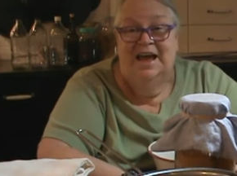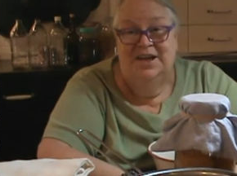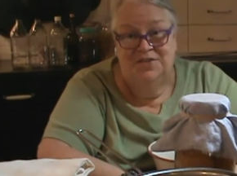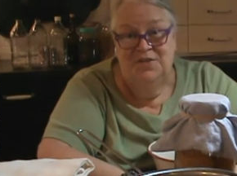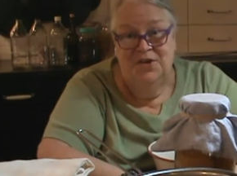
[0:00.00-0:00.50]

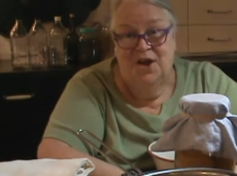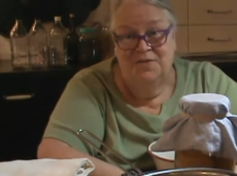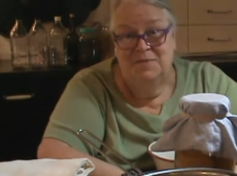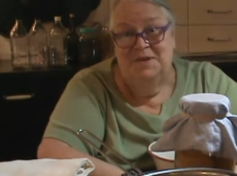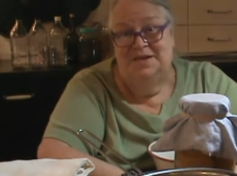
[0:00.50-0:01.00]
it's very hard
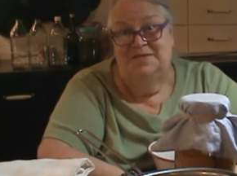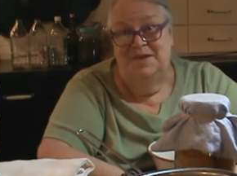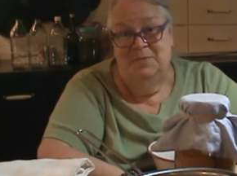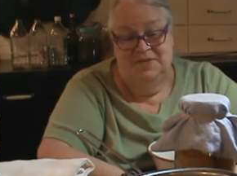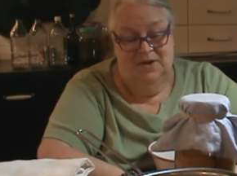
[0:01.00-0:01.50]
for me to
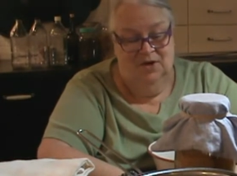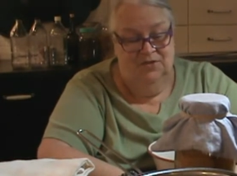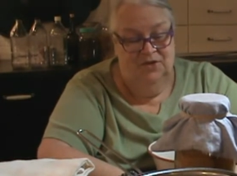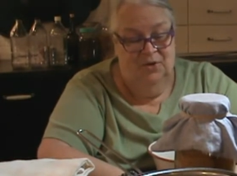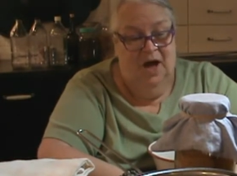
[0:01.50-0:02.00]
see what they are.
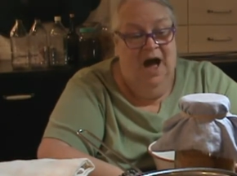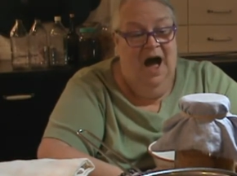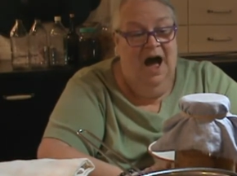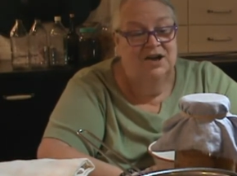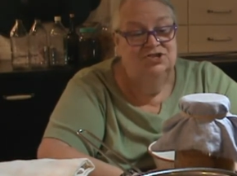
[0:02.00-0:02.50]
So
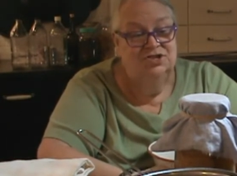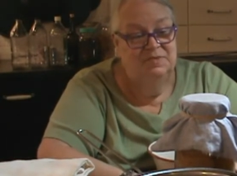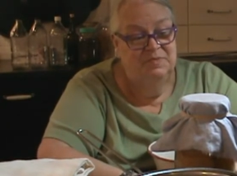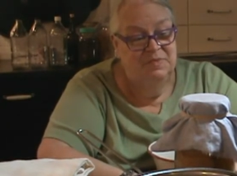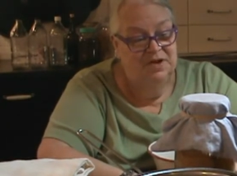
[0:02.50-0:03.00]
I should,
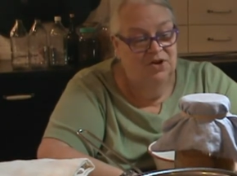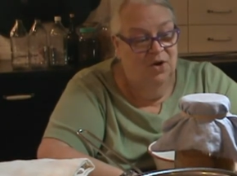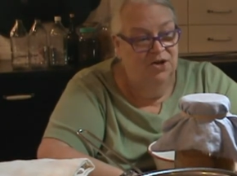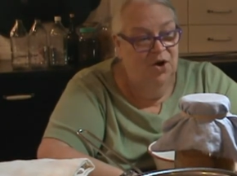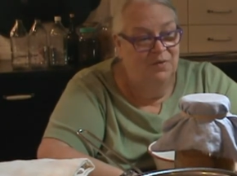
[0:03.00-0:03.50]

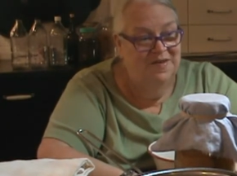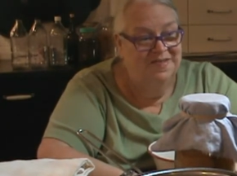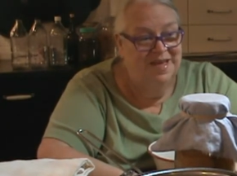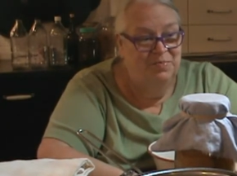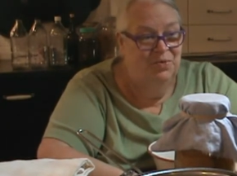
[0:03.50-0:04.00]
you always
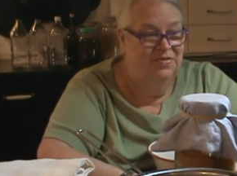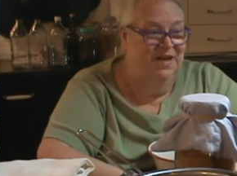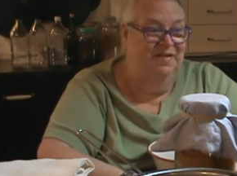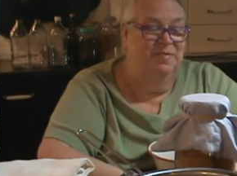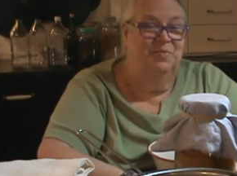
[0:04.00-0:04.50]
label
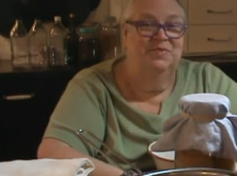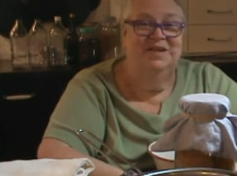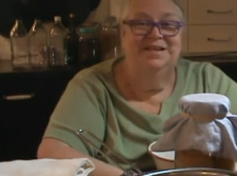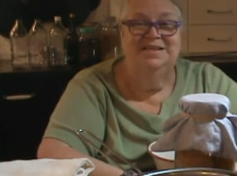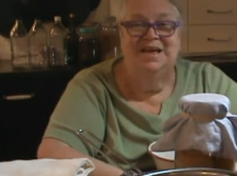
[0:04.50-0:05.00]
things. People say
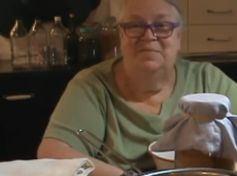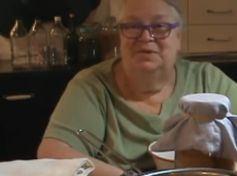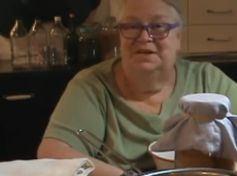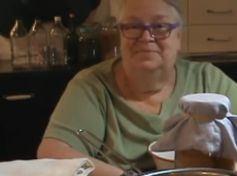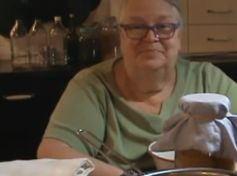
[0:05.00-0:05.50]
to label
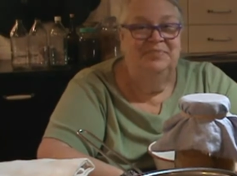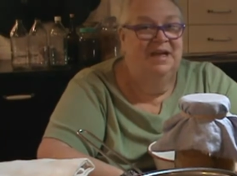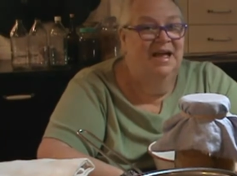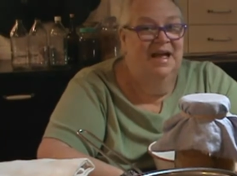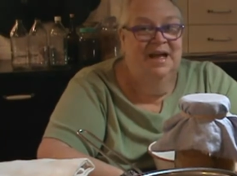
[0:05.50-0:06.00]
it.
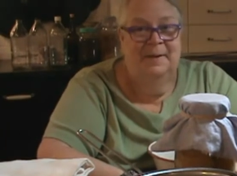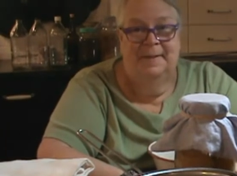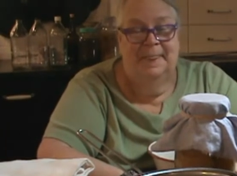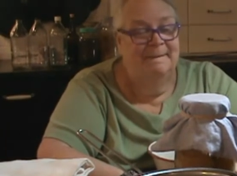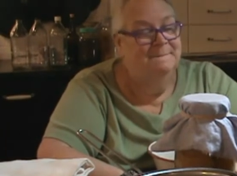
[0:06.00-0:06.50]

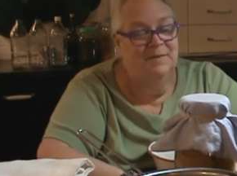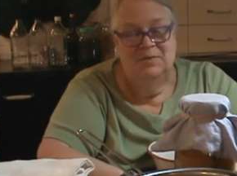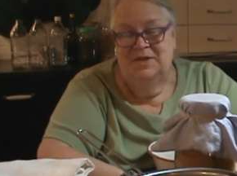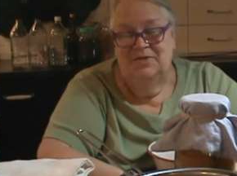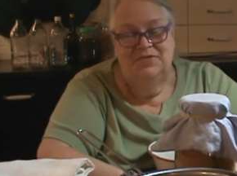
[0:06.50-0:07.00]

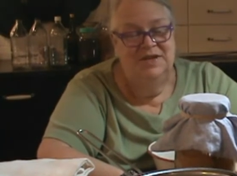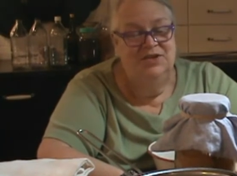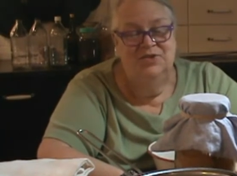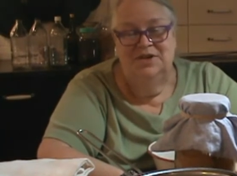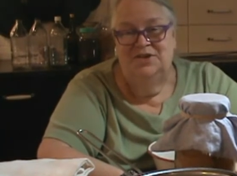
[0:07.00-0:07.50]
You think
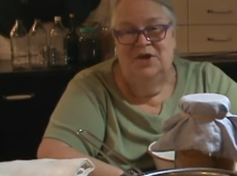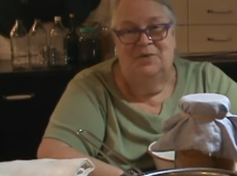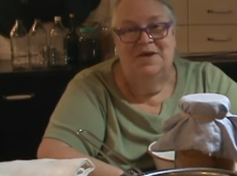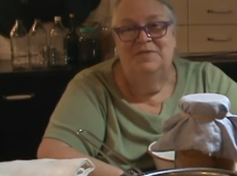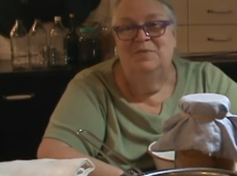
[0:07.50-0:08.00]
you're going to know,
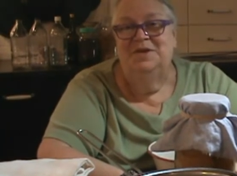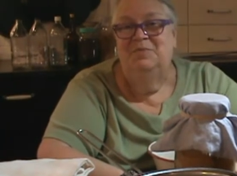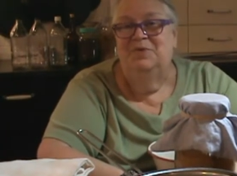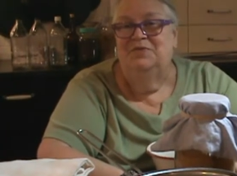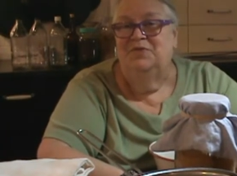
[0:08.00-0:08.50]
even when you
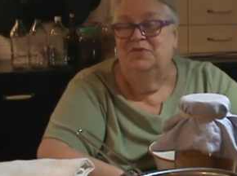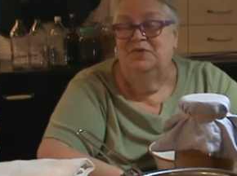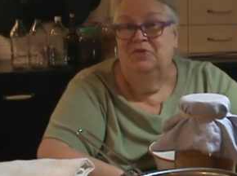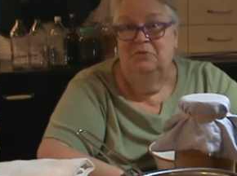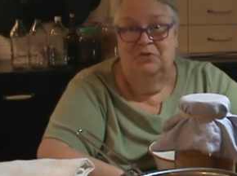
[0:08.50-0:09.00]
put food
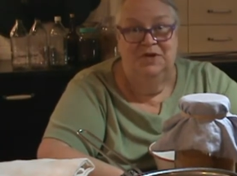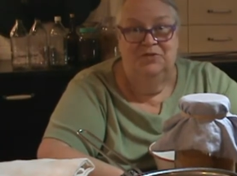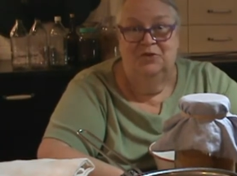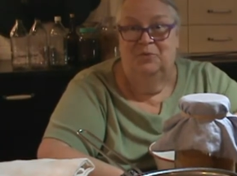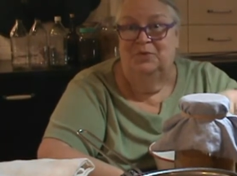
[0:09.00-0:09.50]
in the
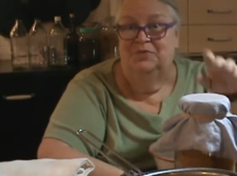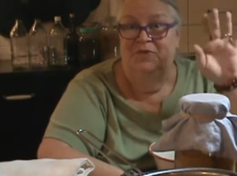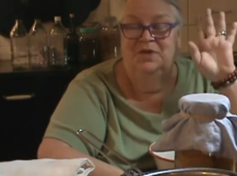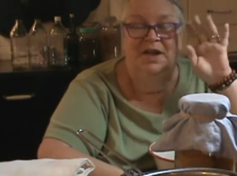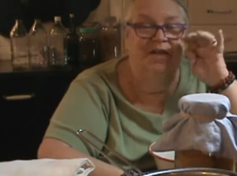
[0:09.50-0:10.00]
freezer or put
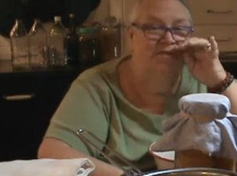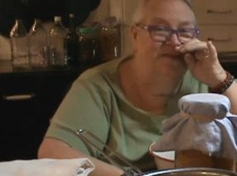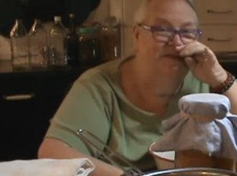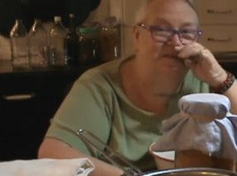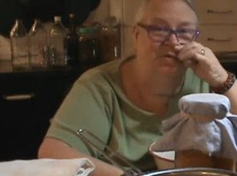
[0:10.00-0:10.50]
food, you
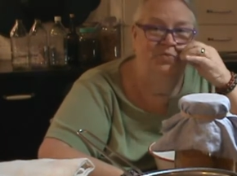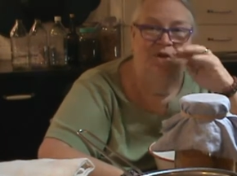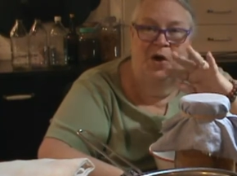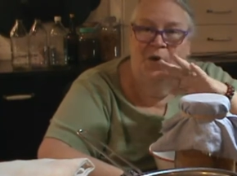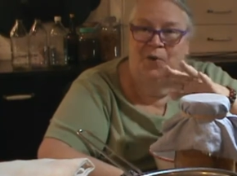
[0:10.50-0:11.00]
just don't
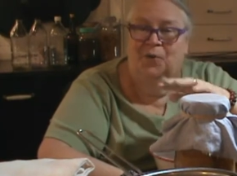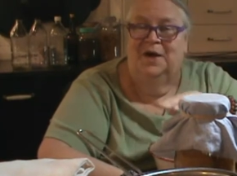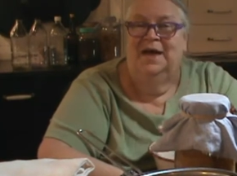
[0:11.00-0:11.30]
know.